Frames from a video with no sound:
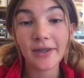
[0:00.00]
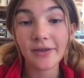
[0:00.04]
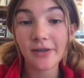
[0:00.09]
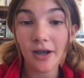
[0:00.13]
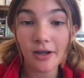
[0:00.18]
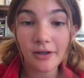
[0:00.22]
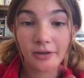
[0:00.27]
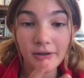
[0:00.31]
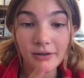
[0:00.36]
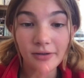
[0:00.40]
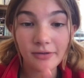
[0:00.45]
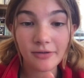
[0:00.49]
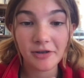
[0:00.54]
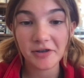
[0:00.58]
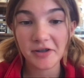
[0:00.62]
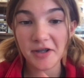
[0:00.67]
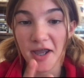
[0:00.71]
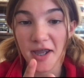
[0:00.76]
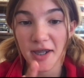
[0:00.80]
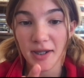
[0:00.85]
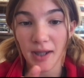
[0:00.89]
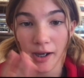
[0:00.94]
also just
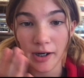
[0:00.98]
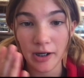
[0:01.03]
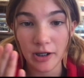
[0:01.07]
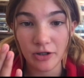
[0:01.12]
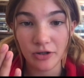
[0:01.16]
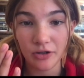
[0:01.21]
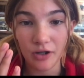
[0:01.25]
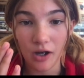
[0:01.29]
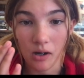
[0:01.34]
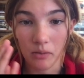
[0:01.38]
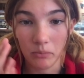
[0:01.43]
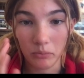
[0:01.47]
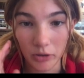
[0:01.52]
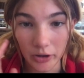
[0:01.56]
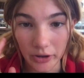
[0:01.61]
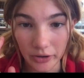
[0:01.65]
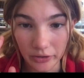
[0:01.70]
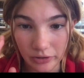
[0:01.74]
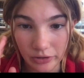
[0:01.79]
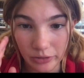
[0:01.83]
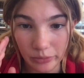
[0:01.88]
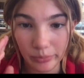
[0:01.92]
like any job where
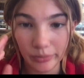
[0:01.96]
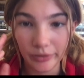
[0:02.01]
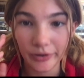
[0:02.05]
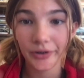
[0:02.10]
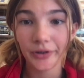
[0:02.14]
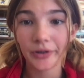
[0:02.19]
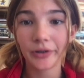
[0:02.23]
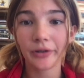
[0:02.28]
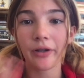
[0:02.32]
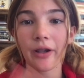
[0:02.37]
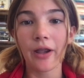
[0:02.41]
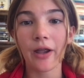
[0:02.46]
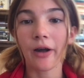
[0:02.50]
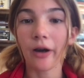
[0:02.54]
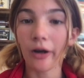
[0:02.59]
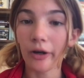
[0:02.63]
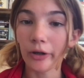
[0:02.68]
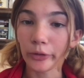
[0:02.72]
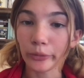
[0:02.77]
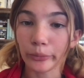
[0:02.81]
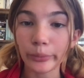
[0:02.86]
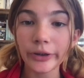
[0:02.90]
you put in a lot of
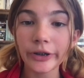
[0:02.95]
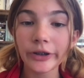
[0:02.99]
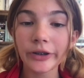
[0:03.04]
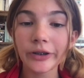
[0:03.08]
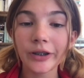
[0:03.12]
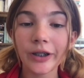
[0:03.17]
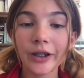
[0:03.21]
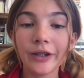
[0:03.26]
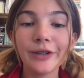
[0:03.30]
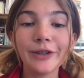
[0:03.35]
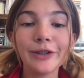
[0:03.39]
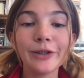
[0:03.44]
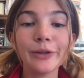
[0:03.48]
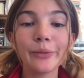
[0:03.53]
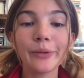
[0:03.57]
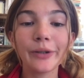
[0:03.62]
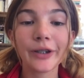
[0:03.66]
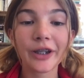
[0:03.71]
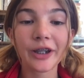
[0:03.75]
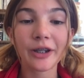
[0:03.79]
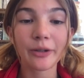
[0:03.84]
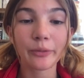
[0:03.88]
hard work and you will
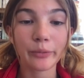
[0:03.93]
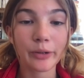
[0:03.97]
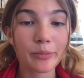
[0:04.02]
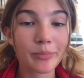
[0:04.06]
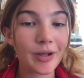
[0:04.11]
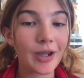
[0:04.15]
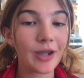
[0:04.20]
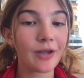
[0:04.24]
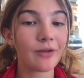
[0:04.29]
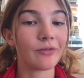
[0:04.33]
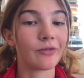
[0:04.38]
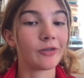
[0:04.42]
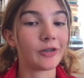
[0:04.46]
get repaid for